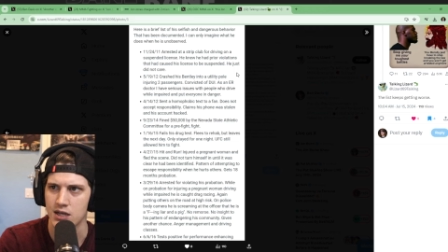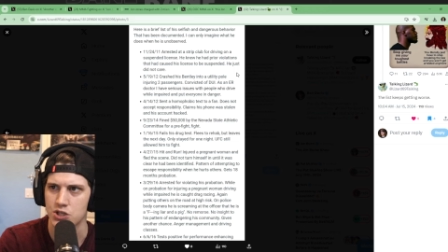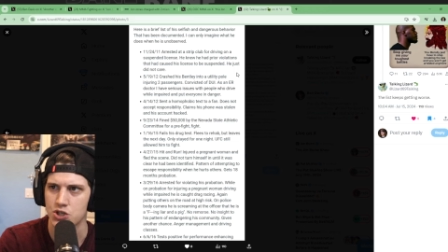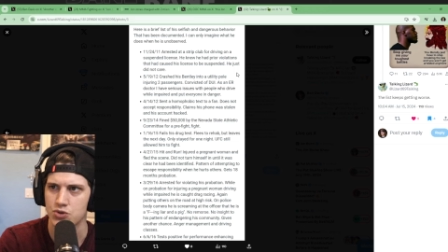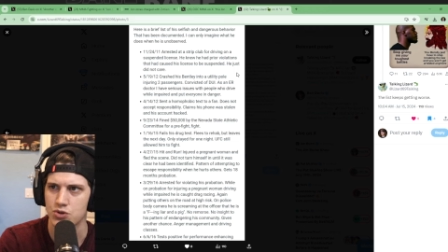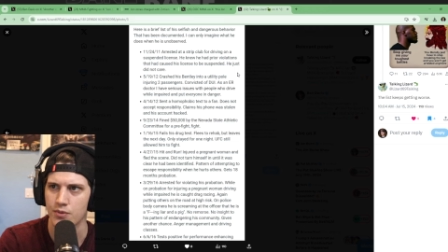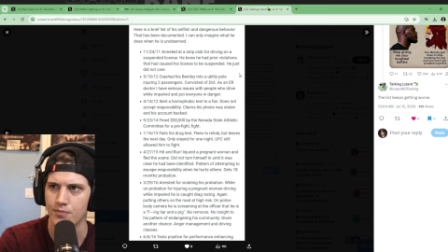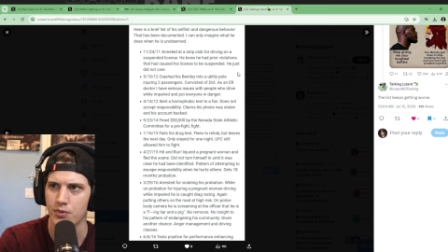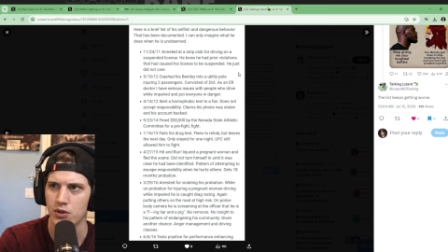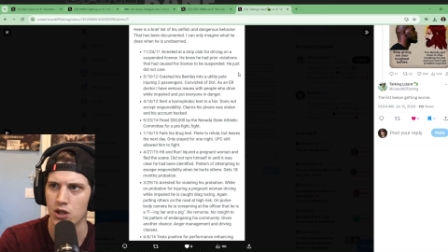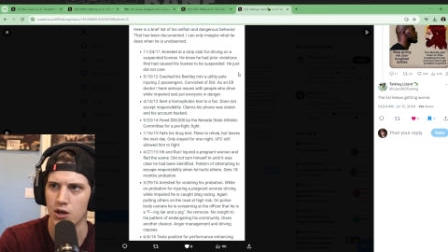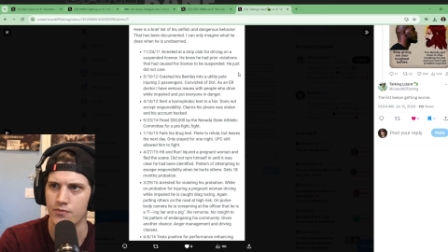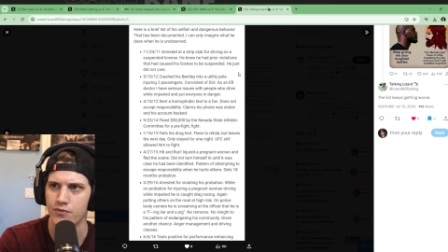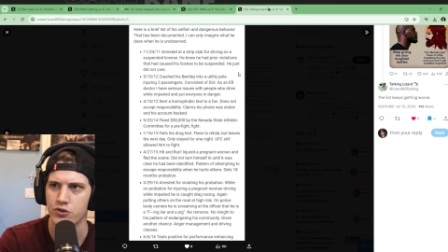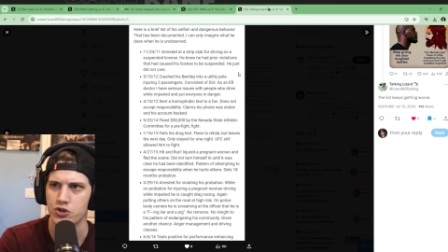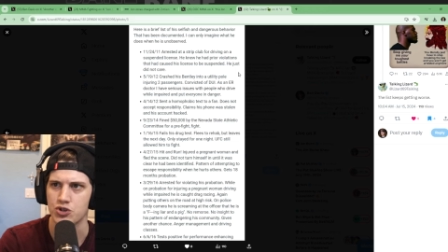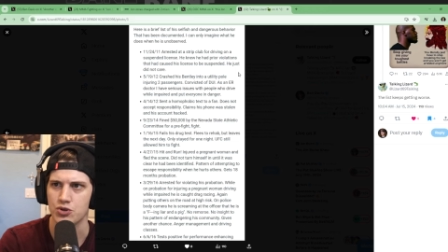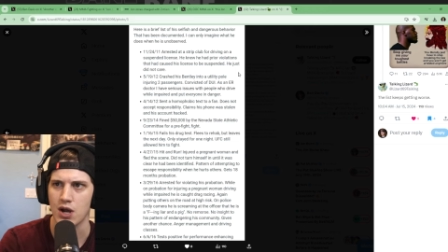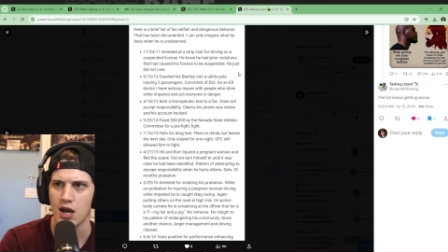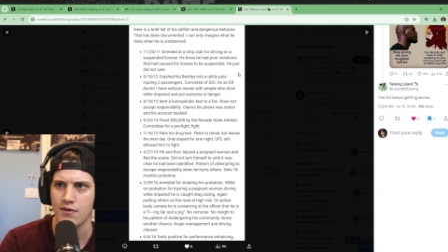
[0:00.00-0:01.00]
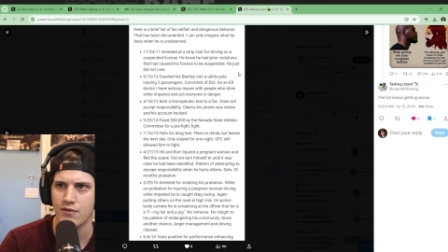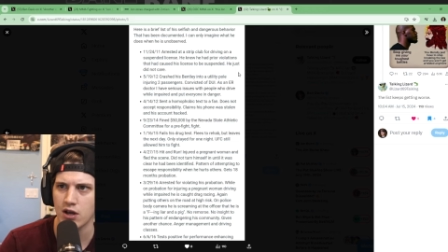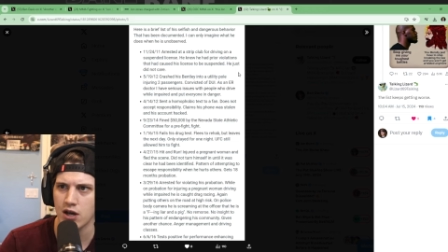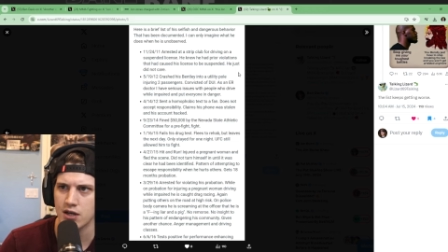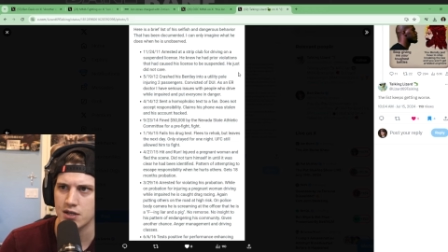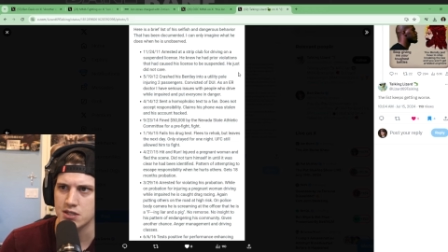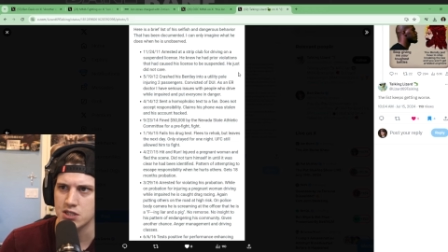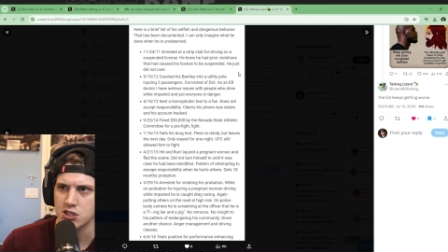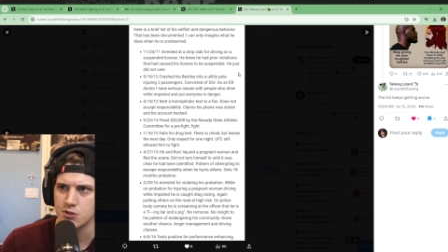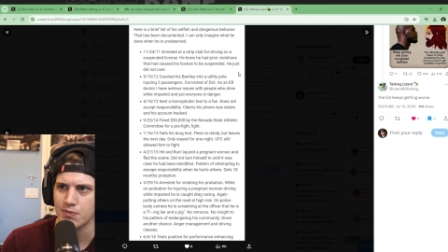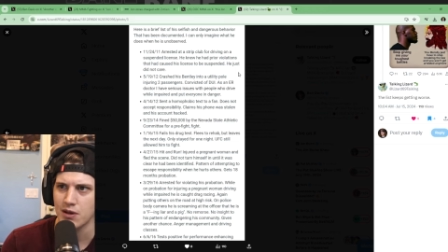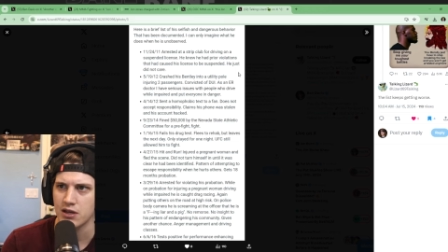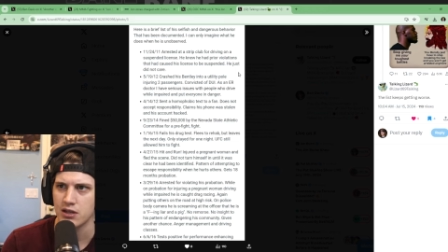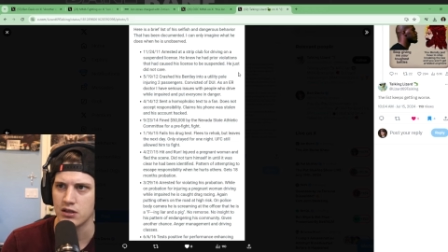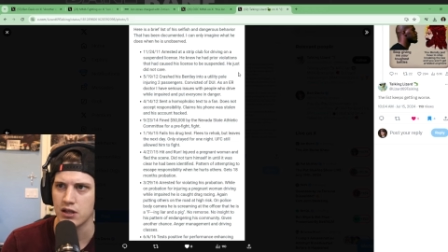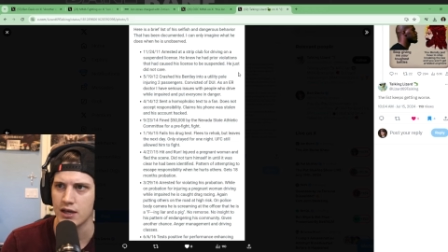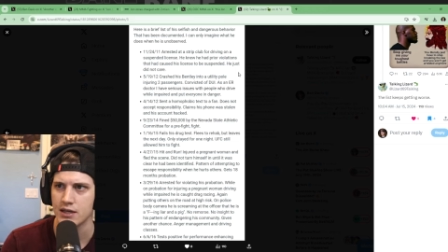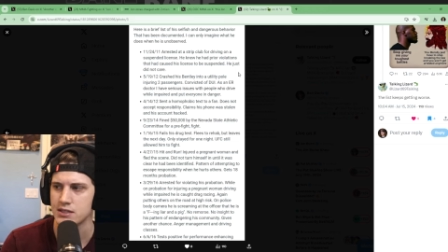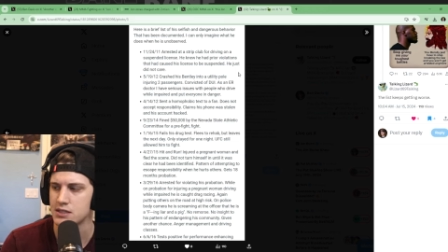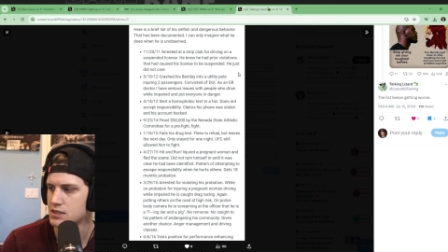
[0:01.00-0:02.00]
a strip club for driving on a
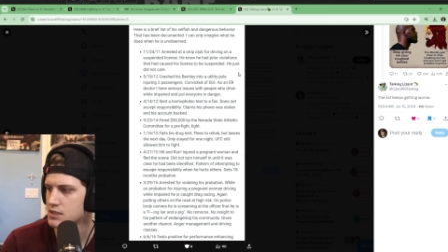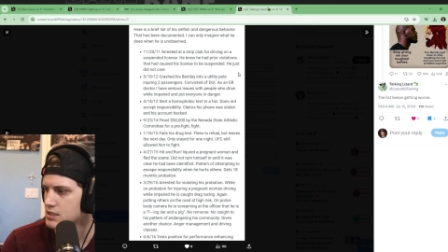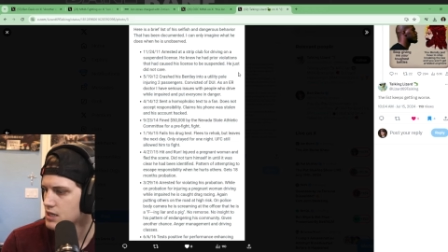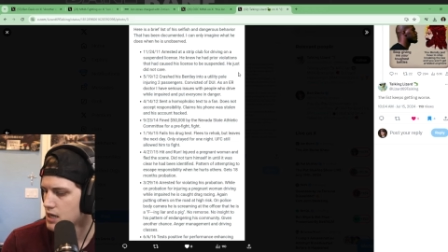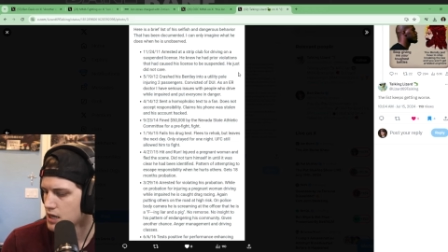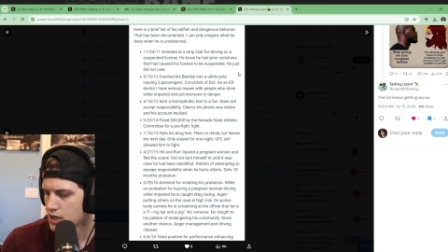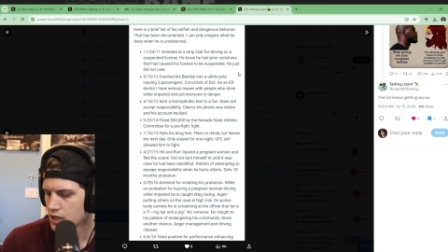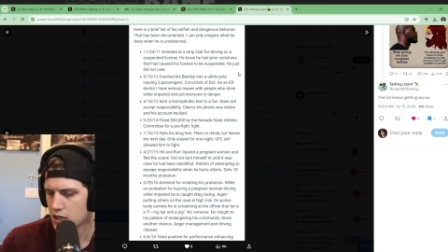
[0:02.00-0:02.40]
suspended license.